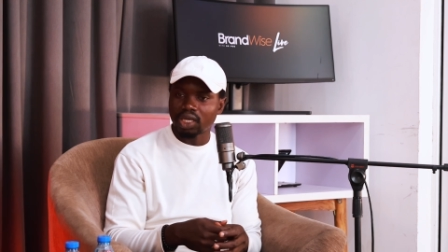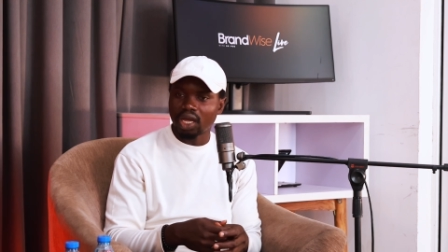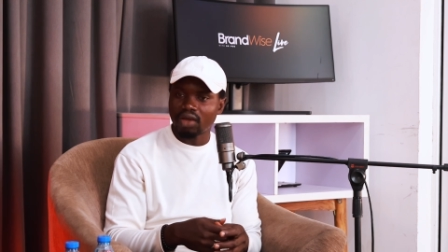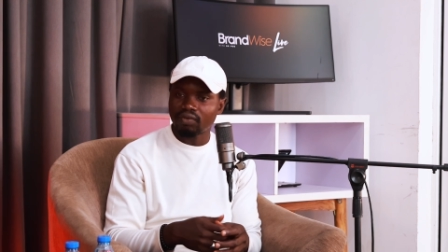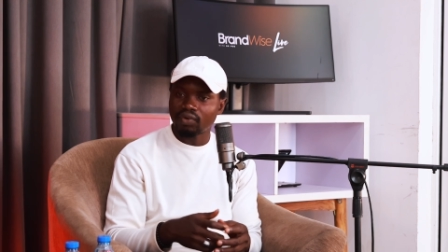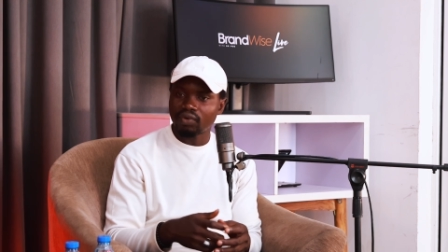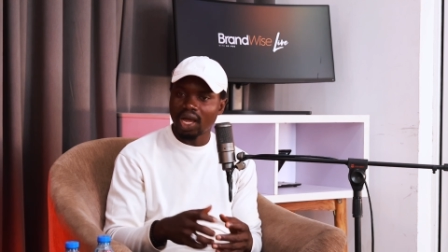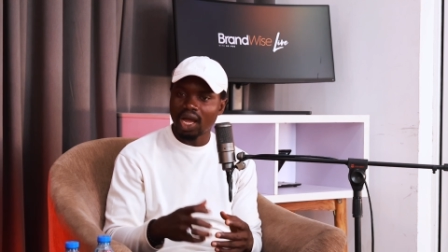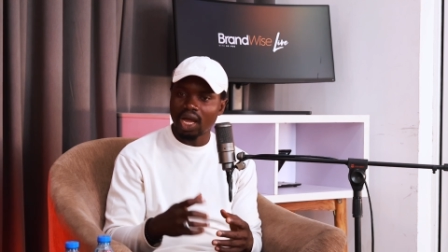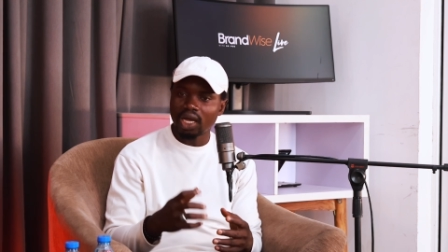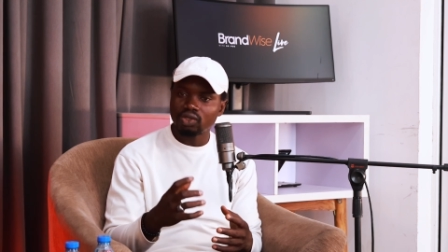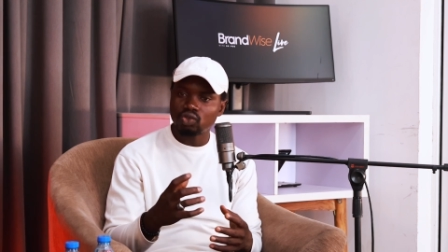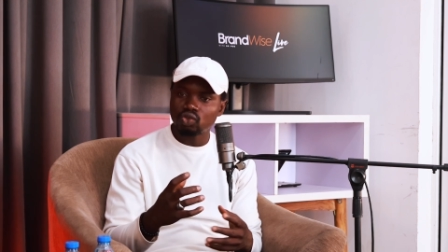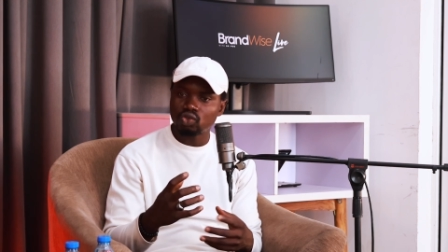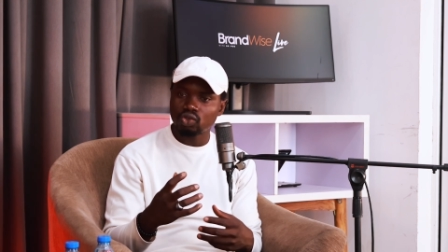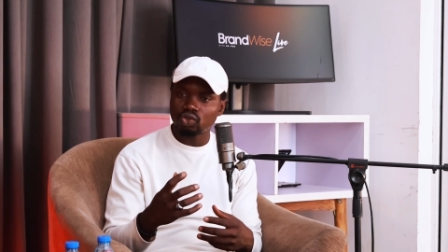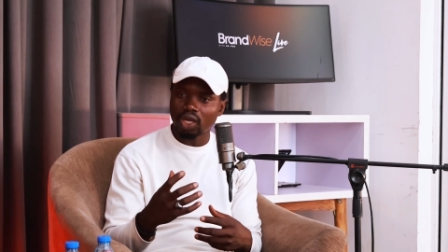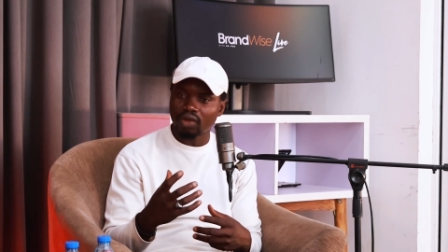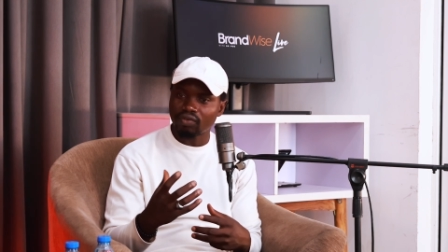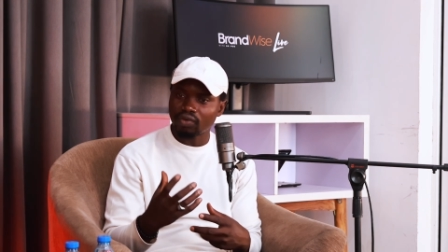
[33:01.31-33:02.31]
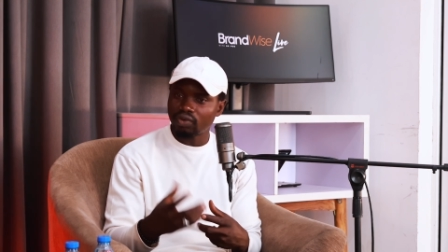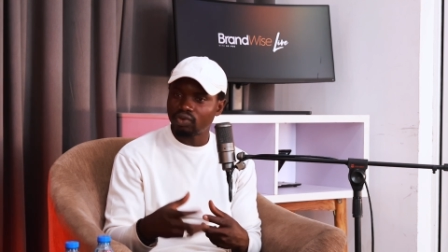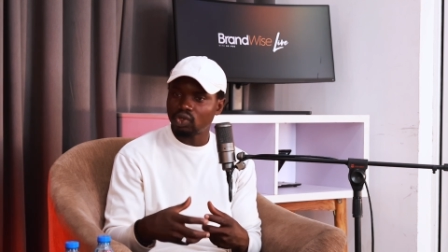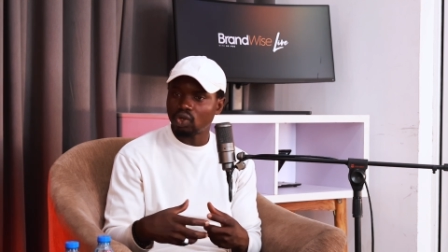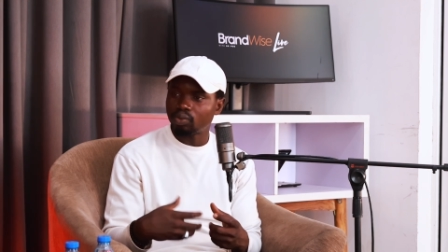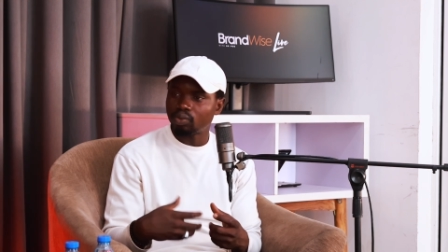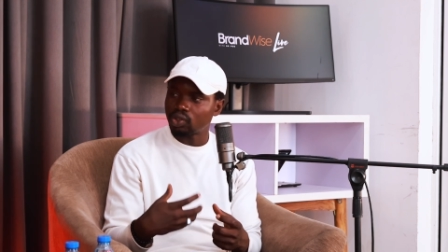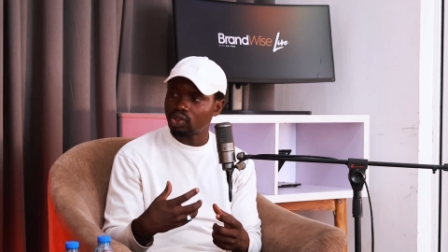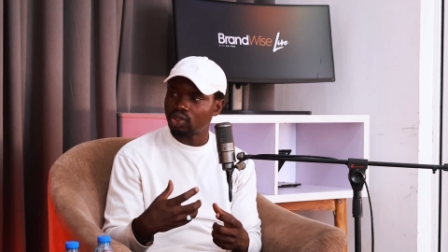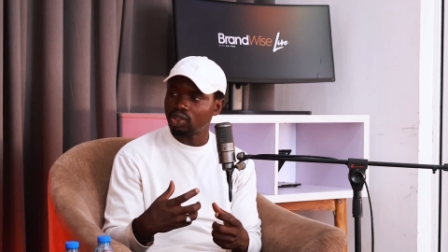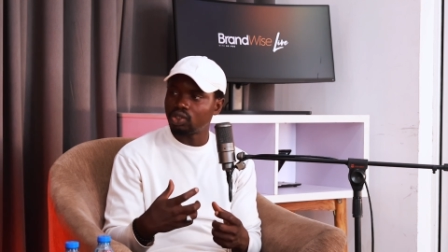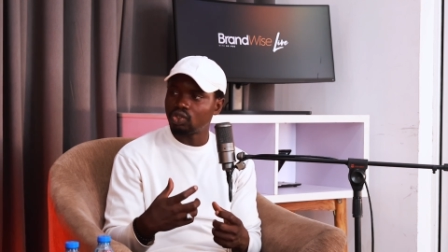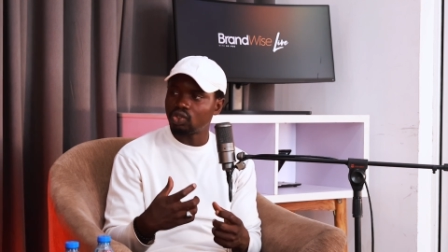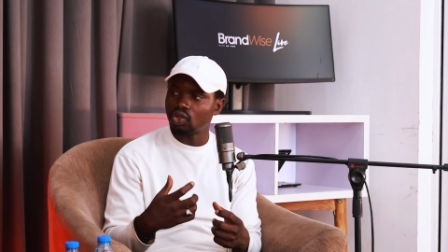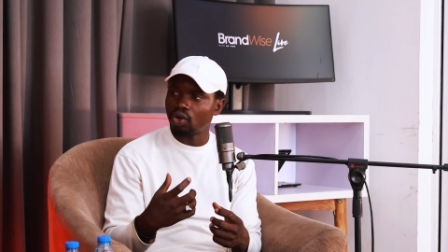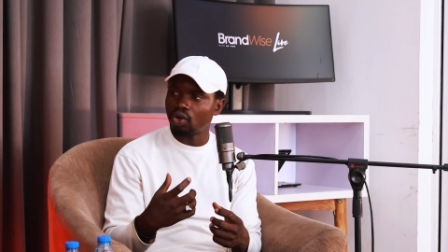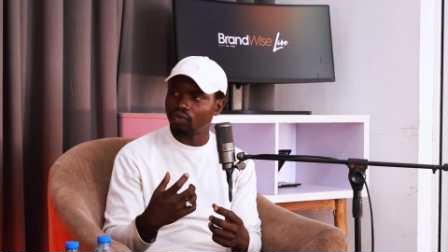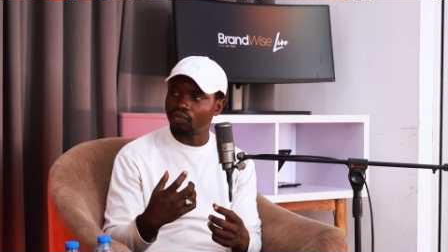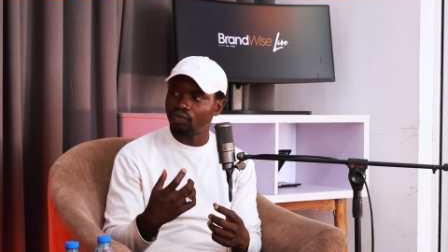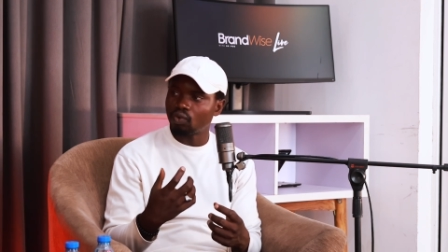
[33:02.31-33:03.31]
I've had the opportunity
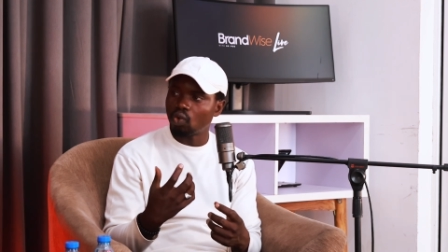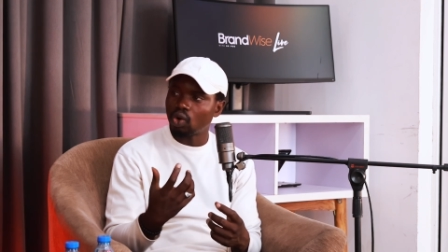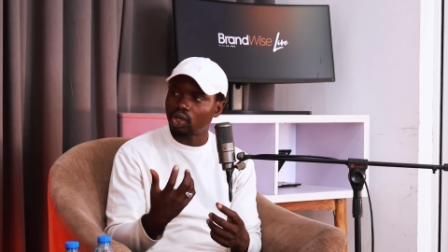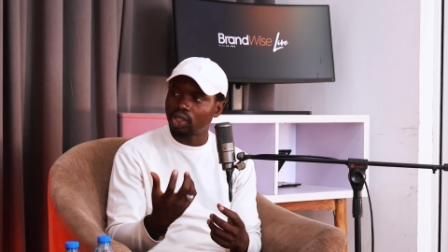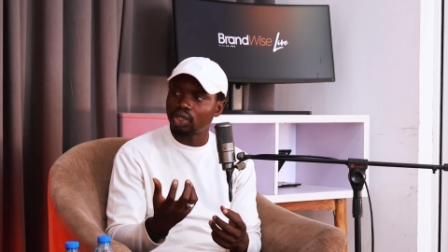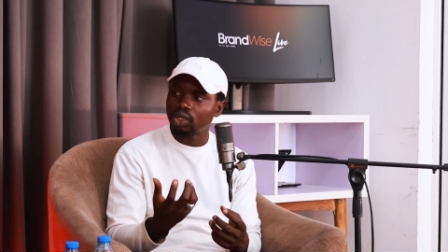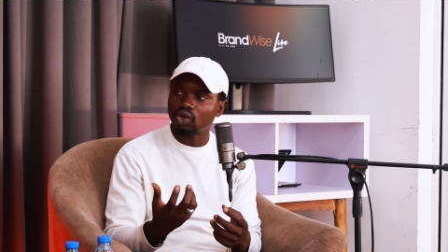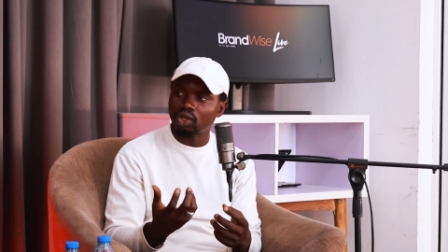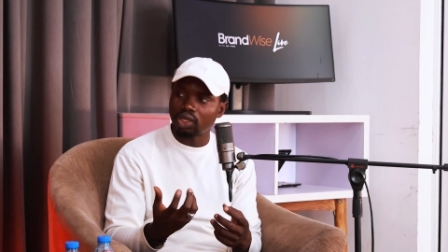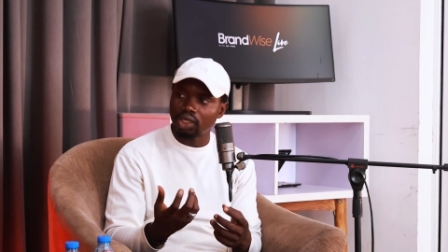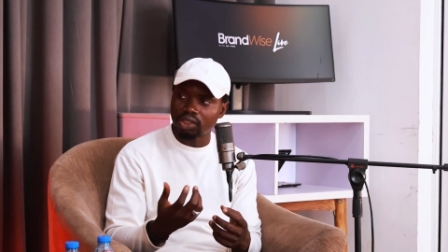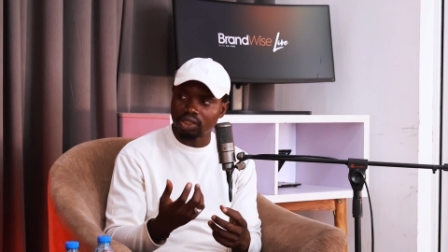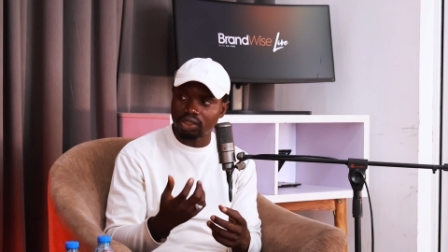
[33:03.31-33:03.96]
of working on a